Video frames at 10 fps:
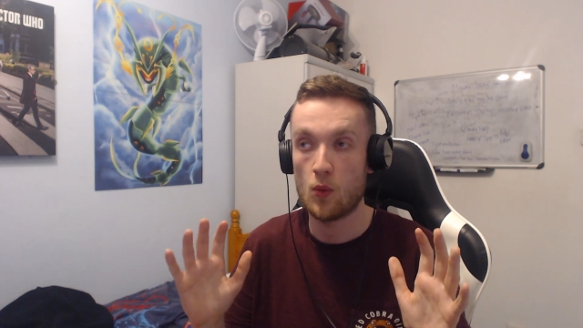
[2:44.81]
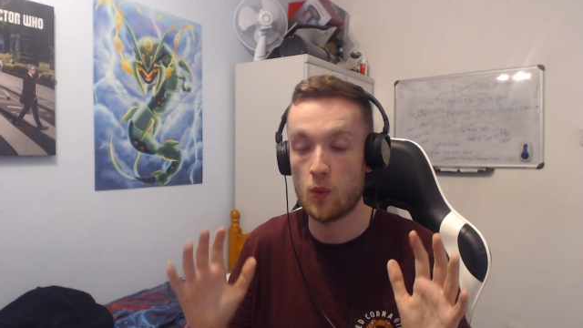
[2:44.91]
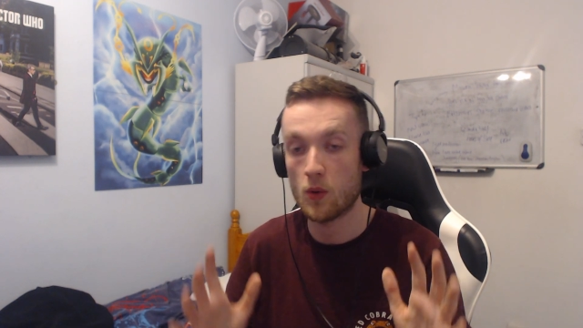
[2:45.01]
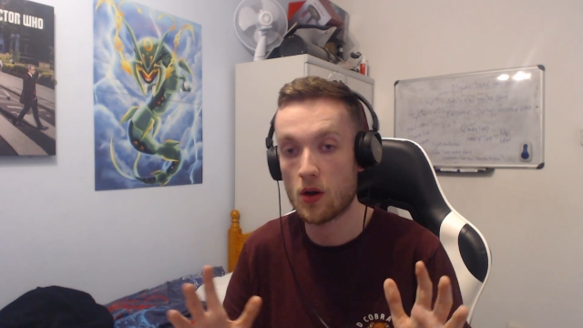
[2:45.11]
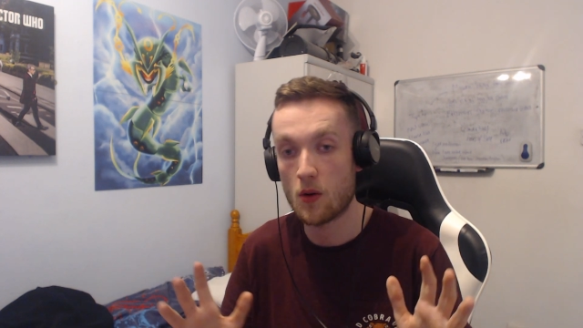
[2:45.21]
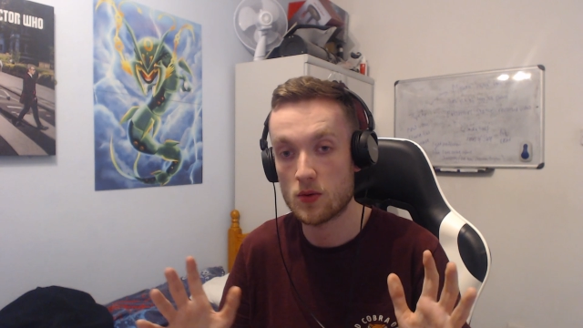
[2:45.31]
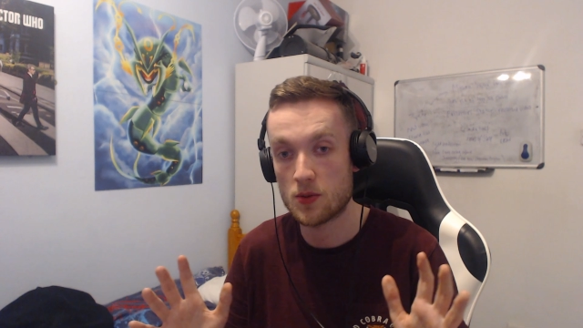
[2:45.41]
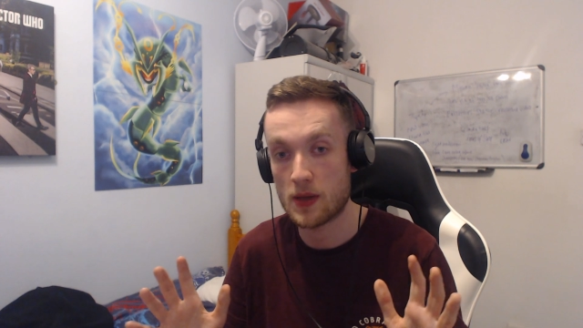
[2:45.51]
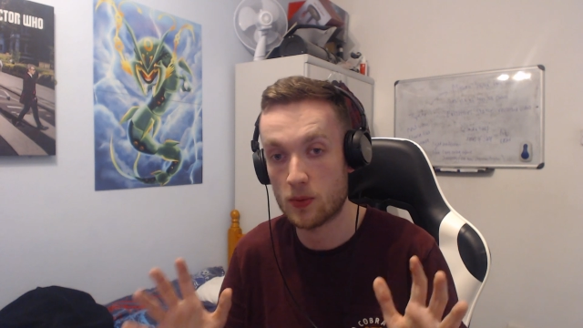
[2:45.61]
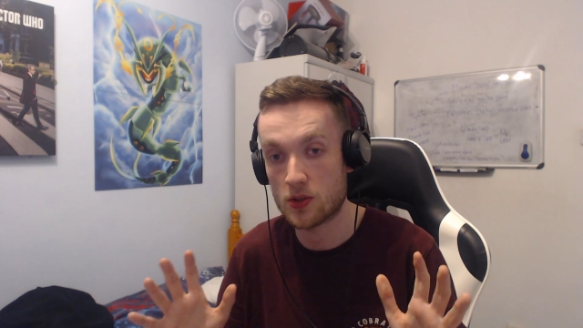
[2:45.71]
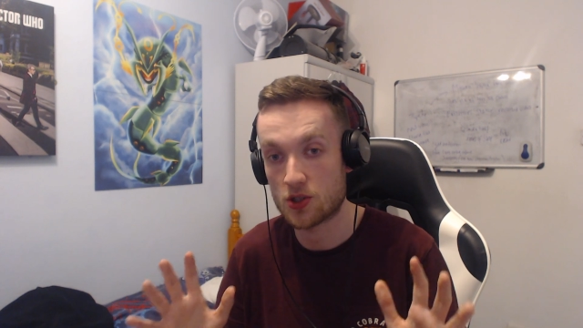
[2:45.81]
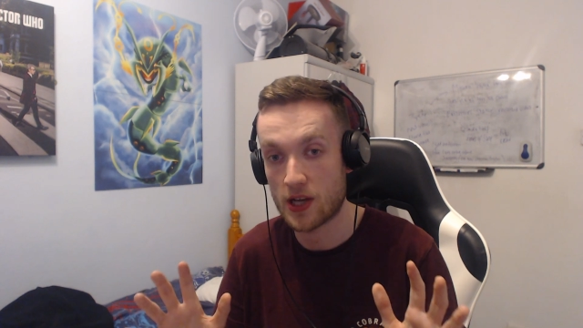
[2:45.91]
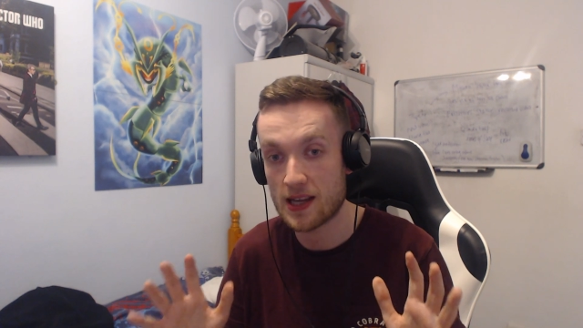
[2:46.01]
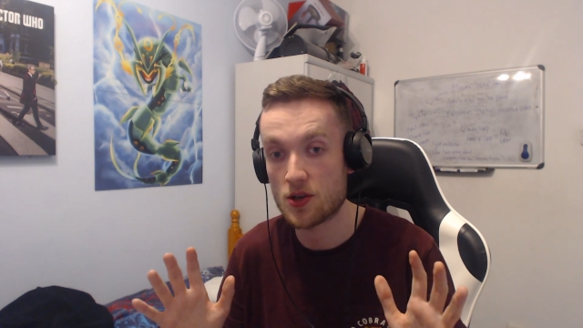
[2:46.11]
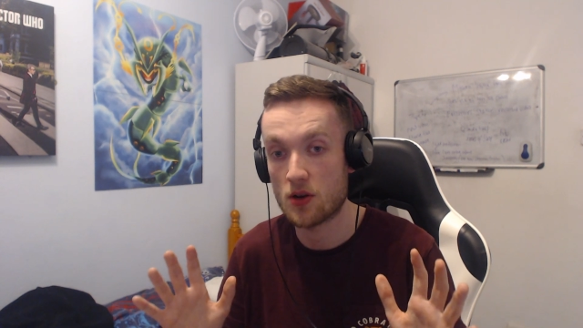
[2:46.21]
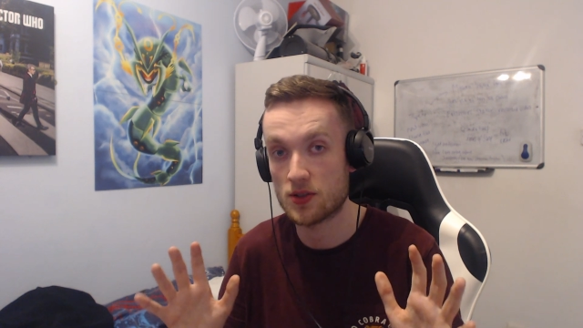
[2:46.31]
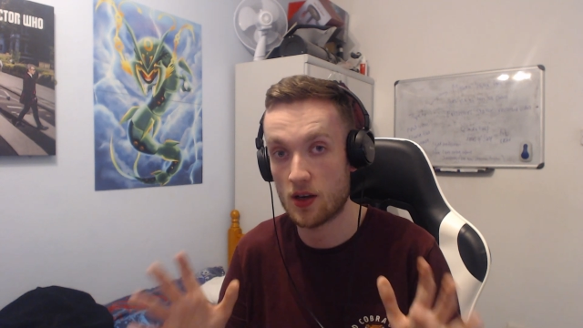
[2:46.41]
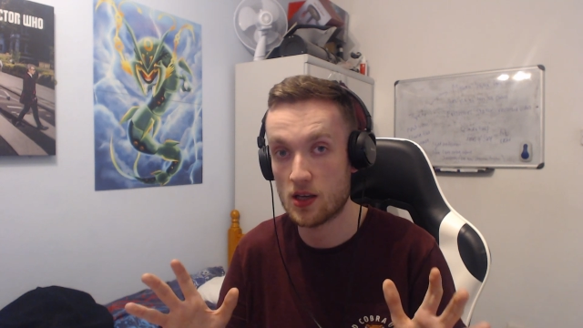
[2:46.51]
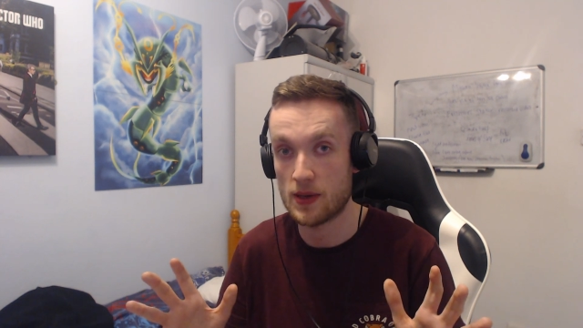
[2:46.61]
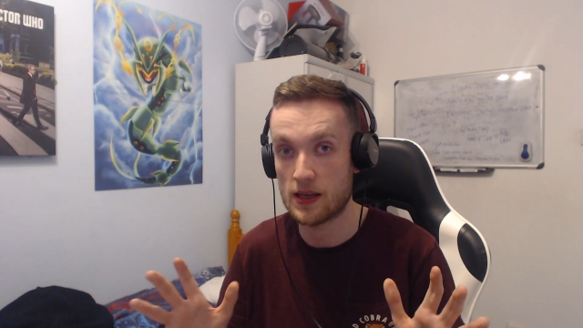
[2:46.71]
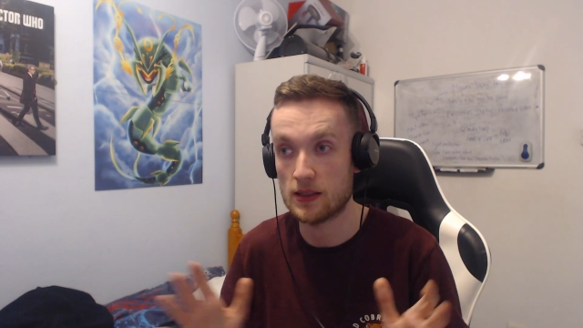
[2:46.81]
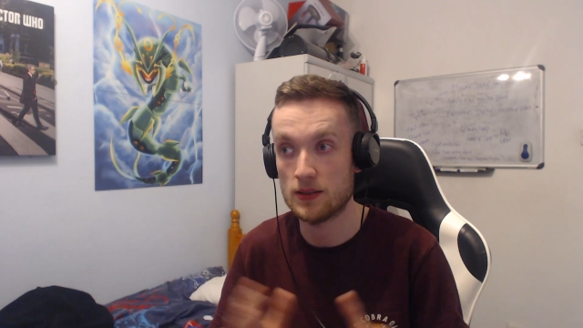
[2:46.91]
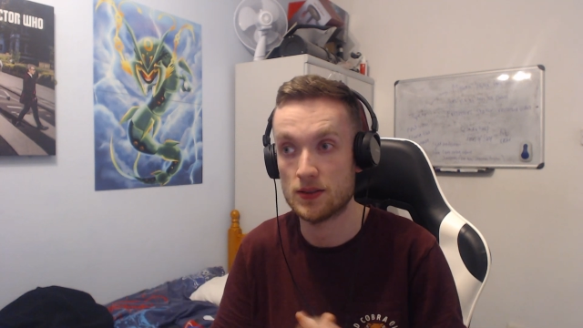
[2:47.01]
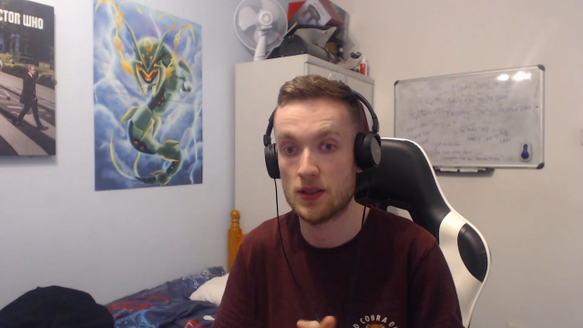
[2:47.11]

we're going to be able to change our typings